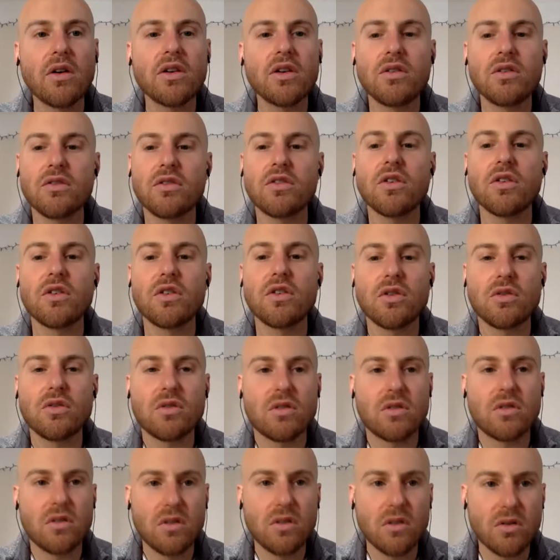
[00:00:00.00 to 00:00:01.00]
you
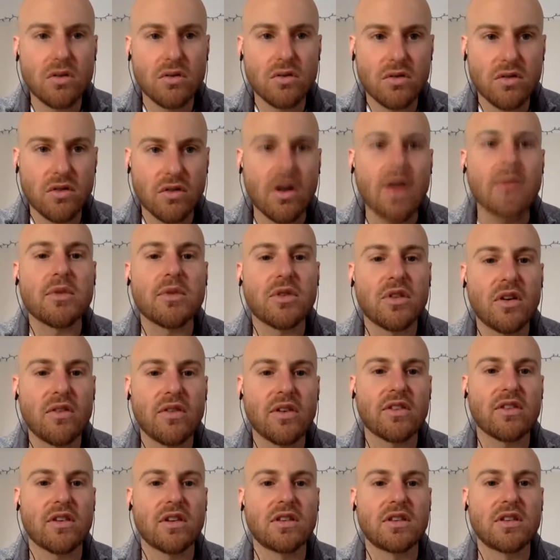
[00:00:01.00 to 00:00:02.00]
describe yourself
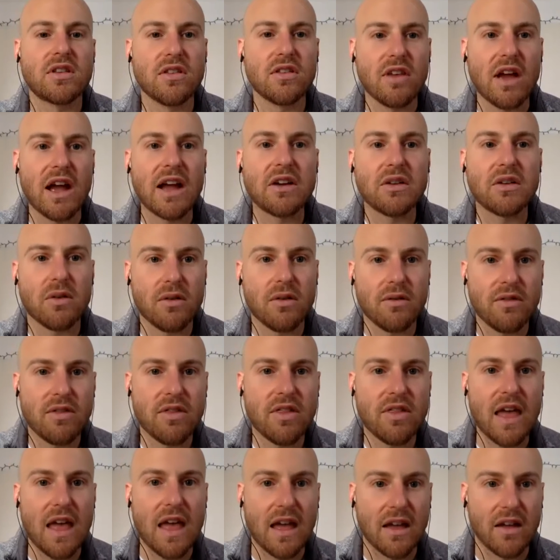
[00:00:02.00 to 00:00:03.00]
as a designer of
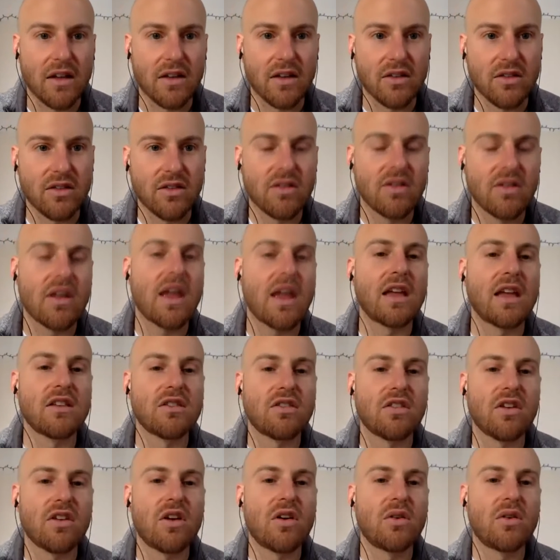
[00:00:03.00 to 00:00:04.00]
things, and
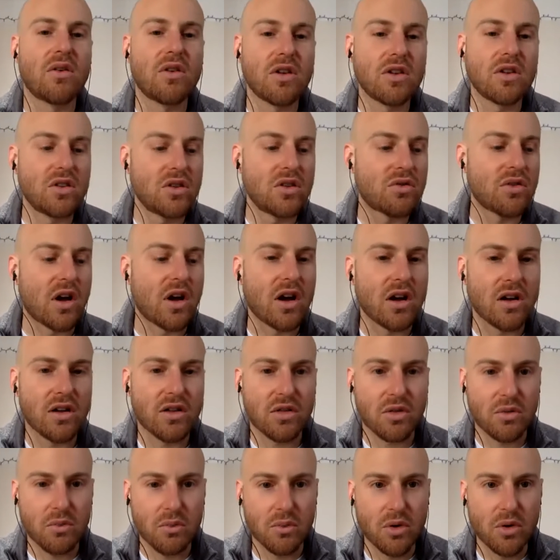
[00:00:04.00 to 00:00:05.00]
so can you talk
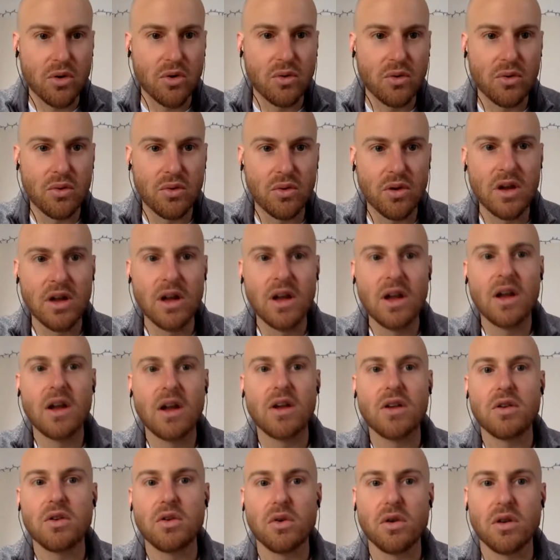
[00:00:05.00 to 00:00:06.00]
through
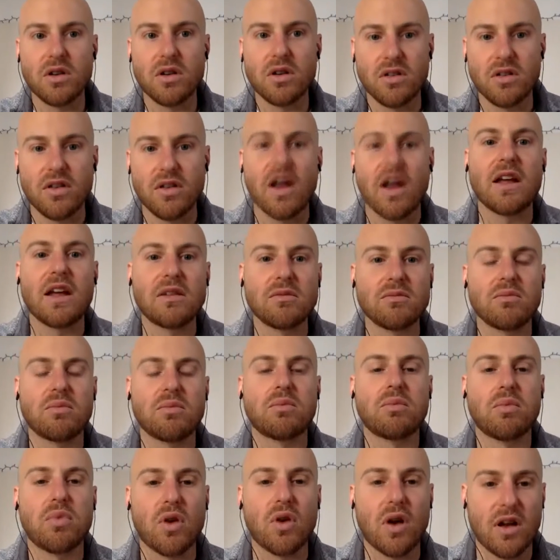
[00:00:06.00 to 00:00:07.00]
your design
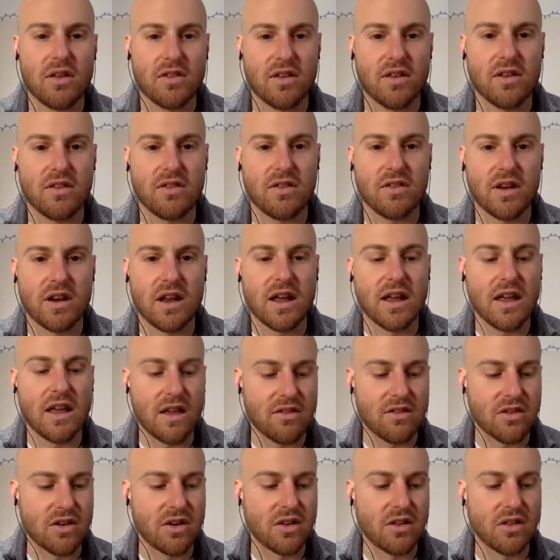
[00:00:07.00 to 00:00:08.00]
process, and I
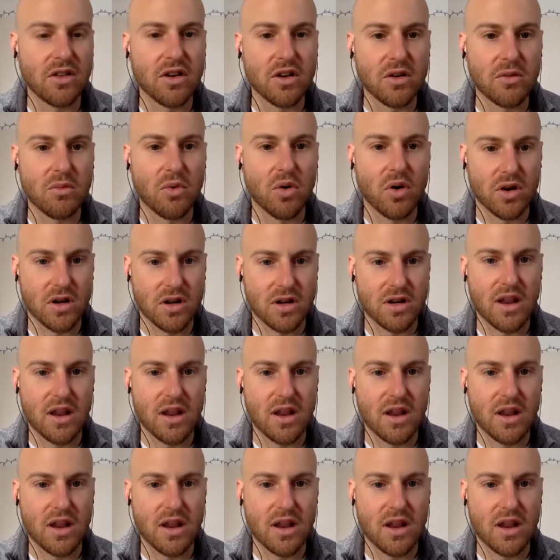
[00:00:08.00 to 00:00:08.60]
guess in a little more